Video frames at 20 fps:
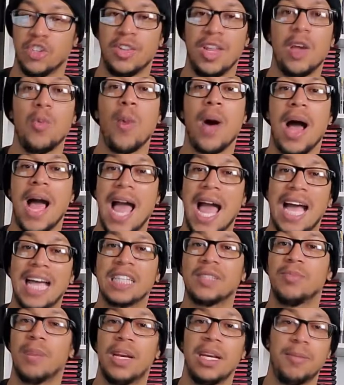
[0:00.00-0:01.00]
They want as
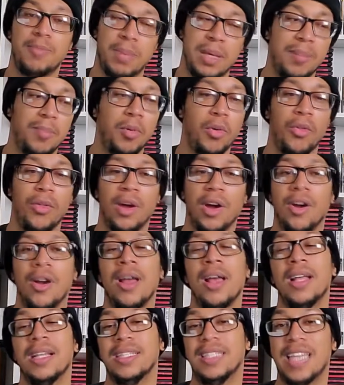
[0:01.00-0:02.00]
many people there
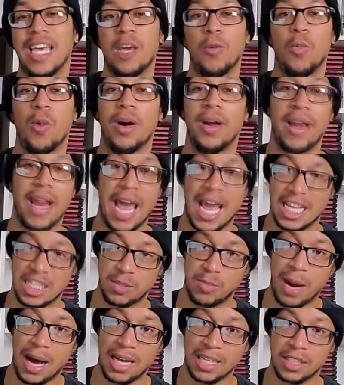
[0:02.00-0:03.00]
day one as
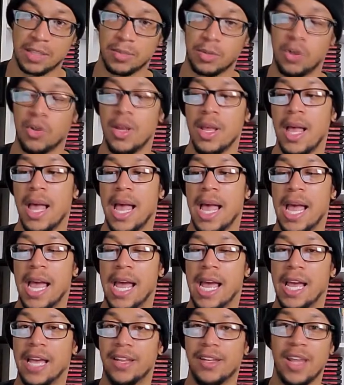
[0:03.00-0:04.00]
possible,
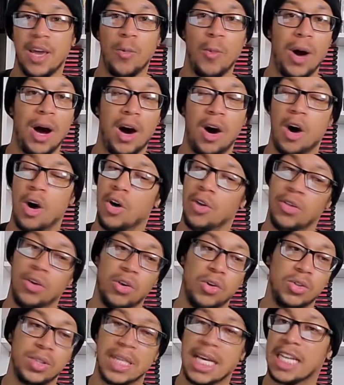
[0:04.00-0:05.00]
and they want all
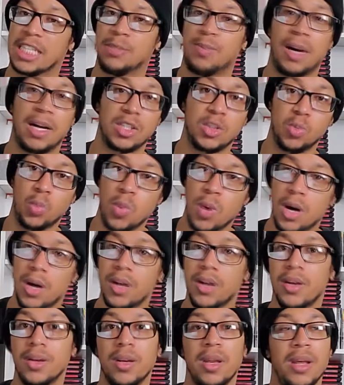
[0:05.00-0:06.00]
those Xbox
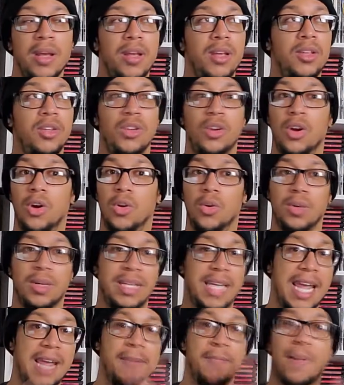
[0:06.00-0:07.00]
One,
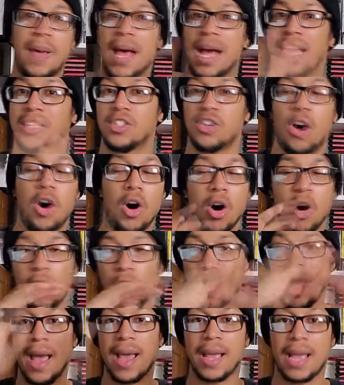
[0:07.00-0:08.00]
Game Pass, all
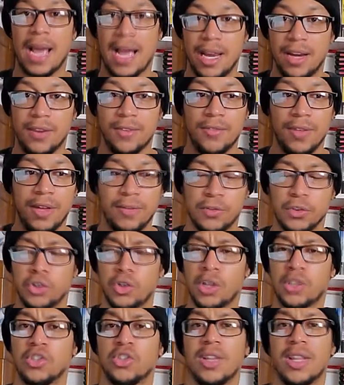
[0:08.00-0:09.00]
that kind of
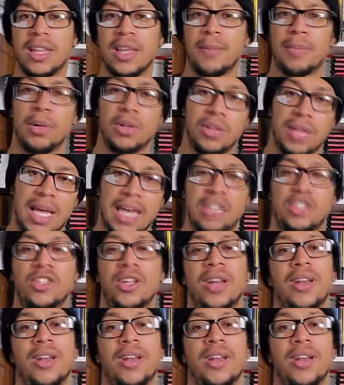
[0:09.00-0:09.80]
infrastructure that they built last gen